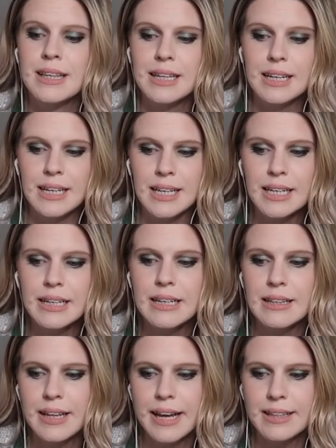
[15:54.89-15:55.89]
then
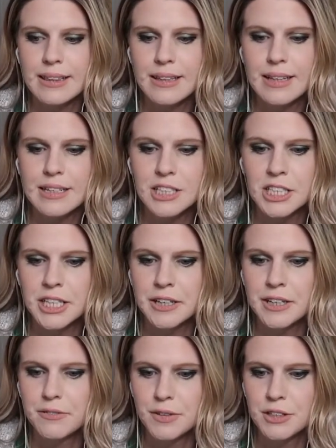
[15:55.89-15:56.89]
he, like the
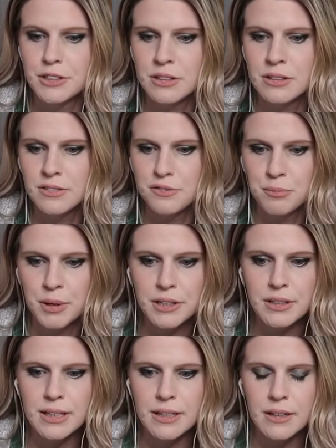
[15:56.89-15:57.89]
legendary versions of
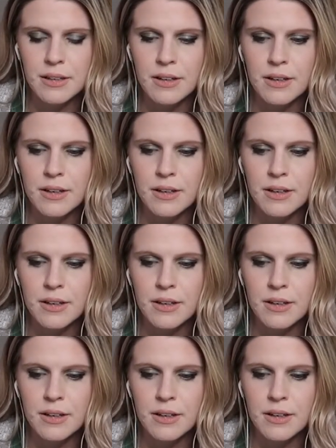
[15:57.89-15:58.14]
Merlin,